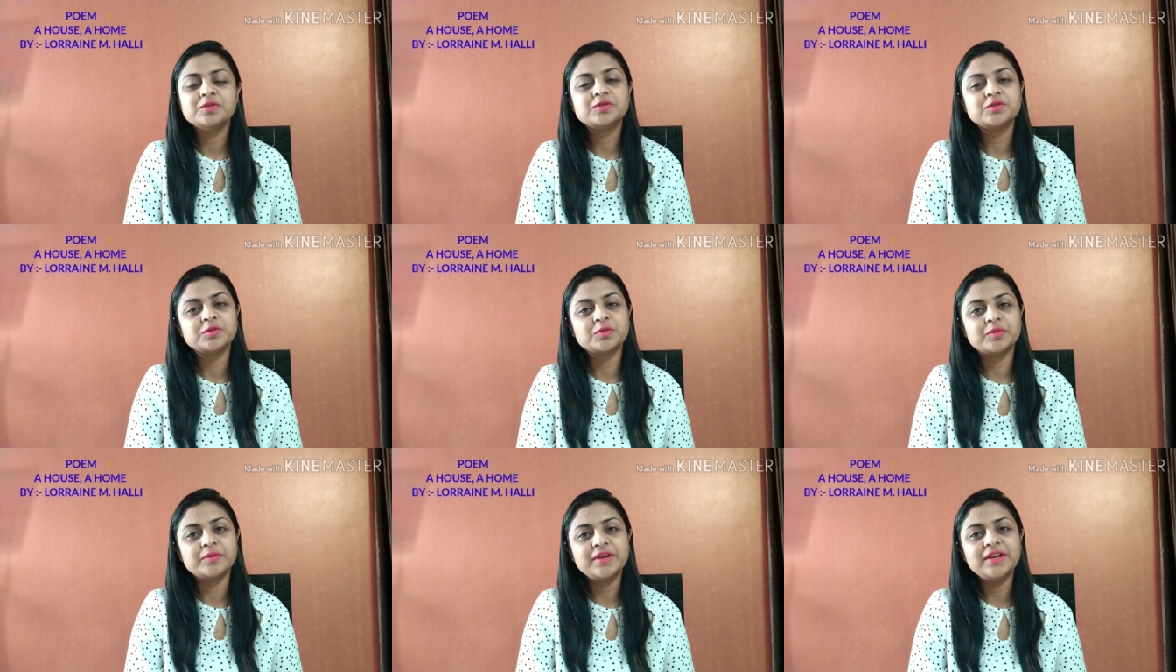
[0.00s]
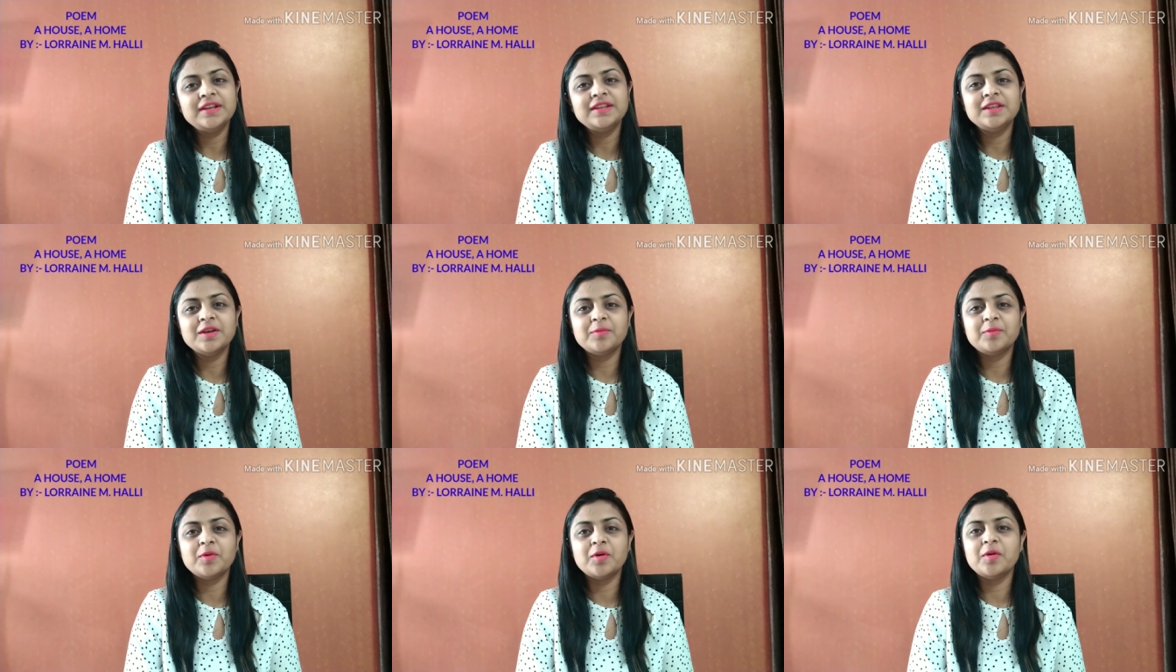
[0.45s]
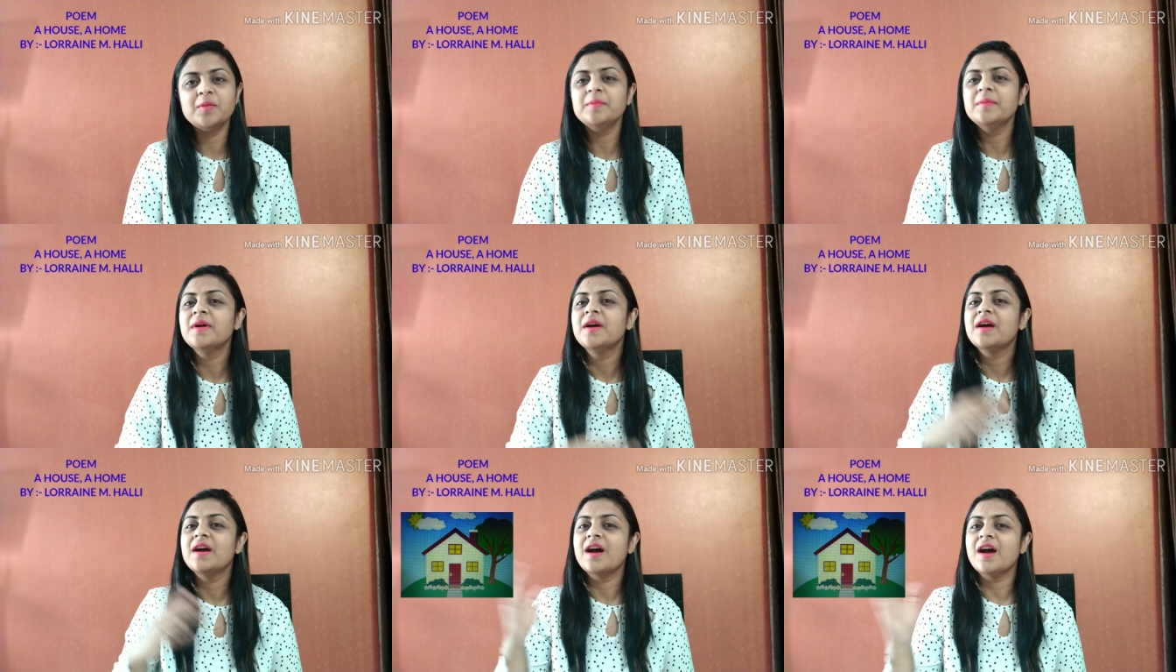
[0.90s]
to read the poem
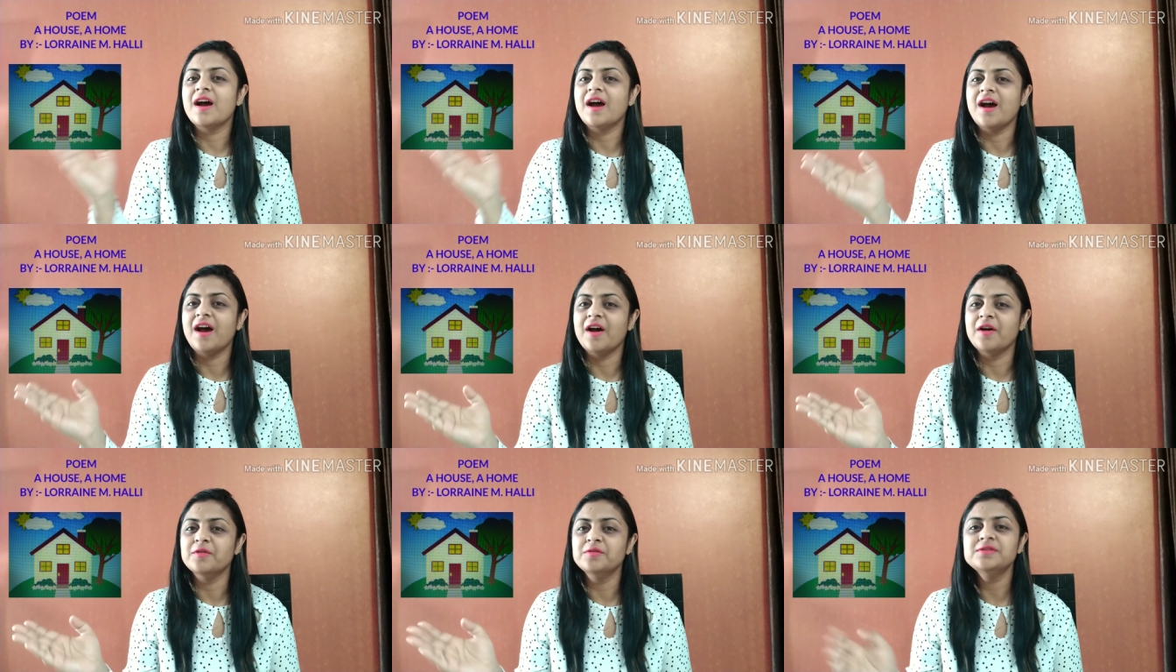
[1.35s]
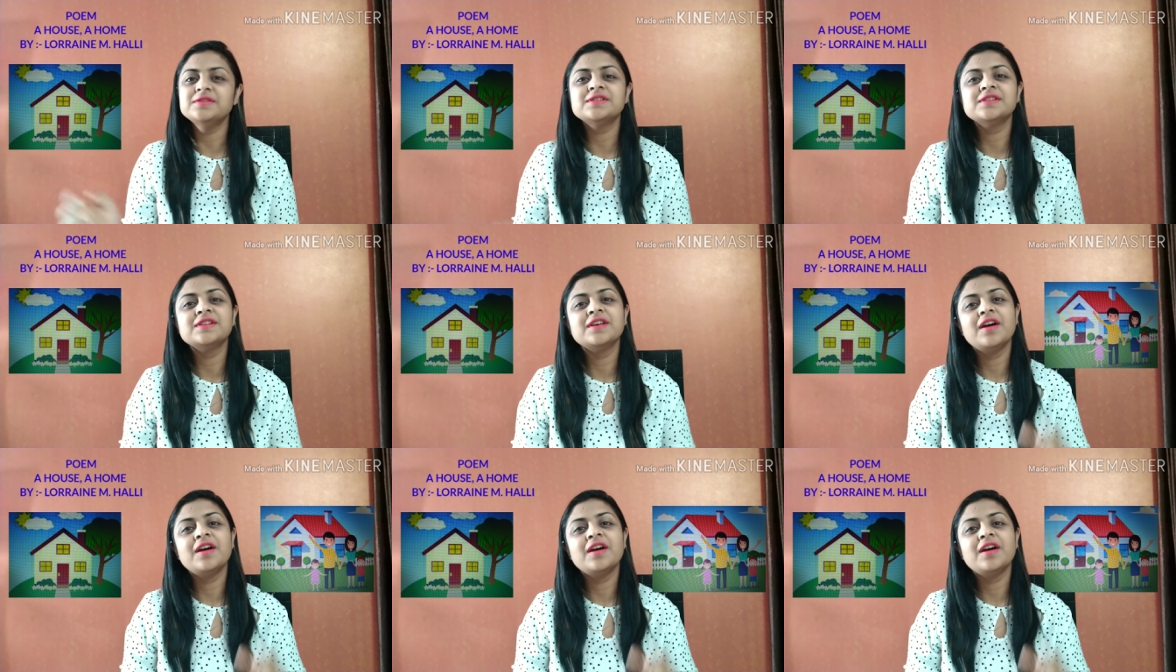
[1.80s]
A House,